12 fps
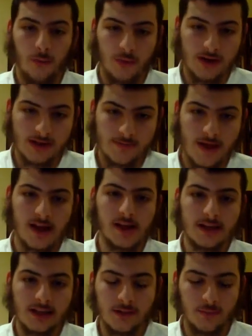We need to make
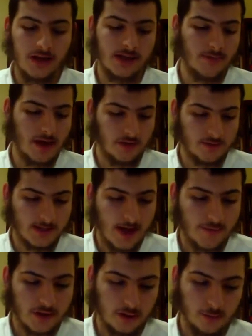a kli, we need to make a
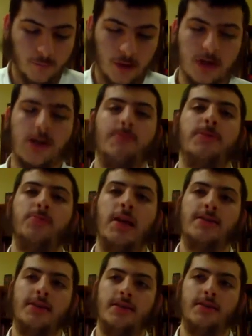receptacle for Hashem's
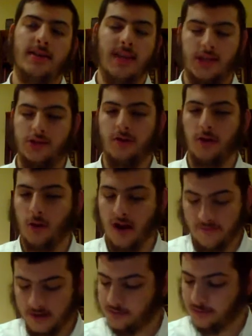blessings and next to our own
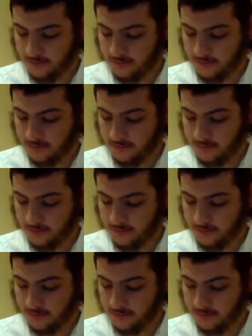efforts.